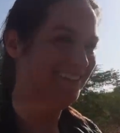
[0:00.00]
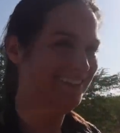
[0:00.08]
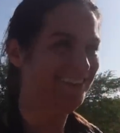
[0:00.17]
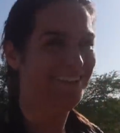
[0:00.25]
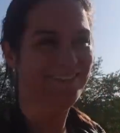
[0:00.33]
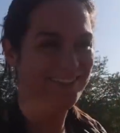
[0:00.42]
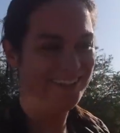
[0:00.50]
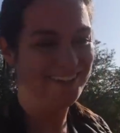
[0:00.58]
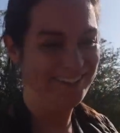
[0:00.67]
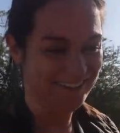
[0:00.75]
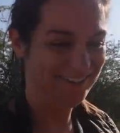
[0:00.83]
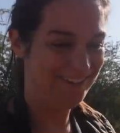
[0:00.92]
and then we're
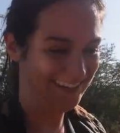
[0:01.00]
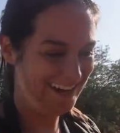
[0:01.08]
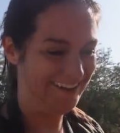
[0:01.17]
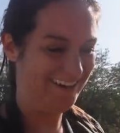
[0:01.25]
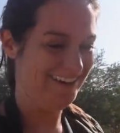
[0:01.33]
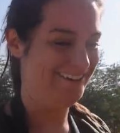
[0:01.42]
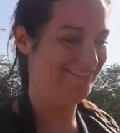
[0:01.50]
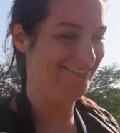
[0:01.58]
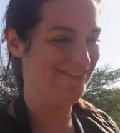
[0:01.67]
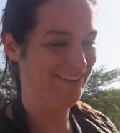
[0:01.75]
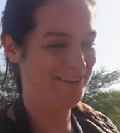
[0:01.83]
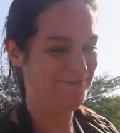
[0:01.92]
like, "No, no, we'll carry it till
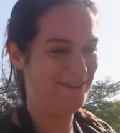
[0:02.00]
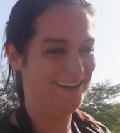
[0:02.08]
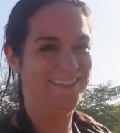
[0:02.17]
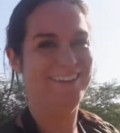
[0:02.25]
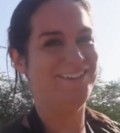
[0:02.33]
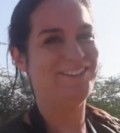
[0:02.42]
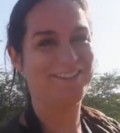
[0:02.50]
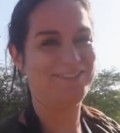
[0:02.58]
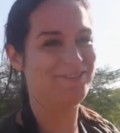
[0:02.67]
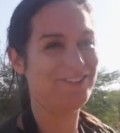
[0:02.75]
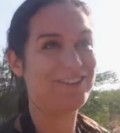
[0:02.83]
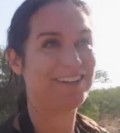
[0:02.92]
we find a bin," and they
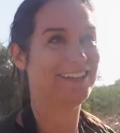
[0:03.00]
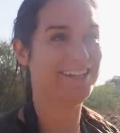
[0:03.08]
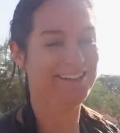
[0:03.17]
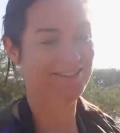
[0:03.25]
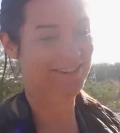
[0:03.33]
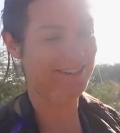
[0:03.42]
just really don't